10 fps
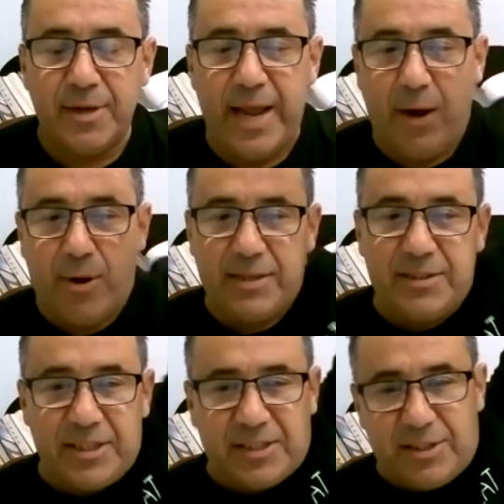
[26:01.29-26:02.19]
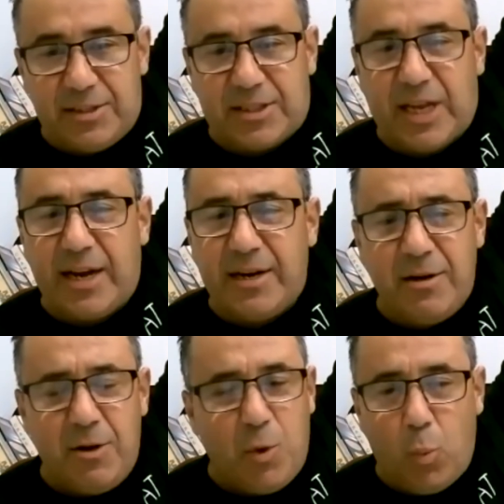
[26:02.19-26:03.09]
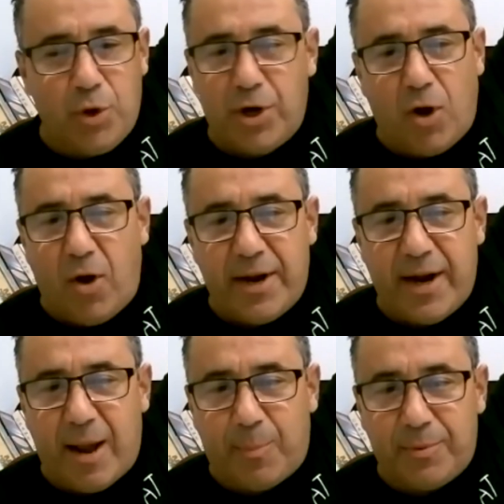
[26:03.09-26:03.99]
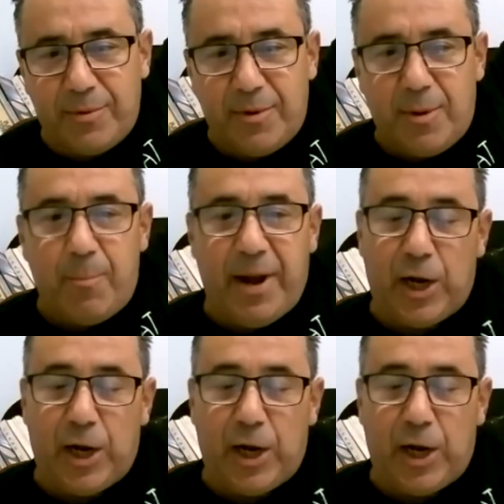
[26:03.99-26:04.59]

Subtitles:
Now, a distant sun wouldn't light it up, but a